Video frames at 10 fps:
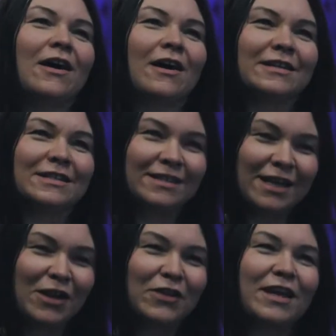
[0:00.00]
I
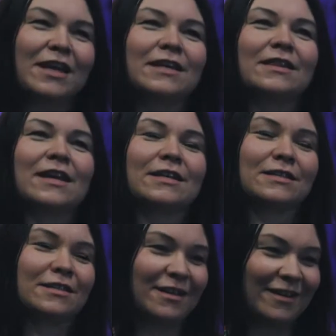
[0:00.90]
still think
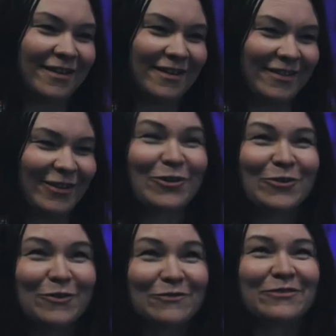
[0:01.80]
there's a
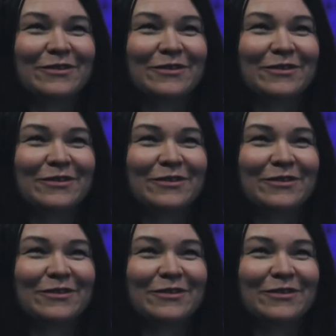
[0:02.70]
lot of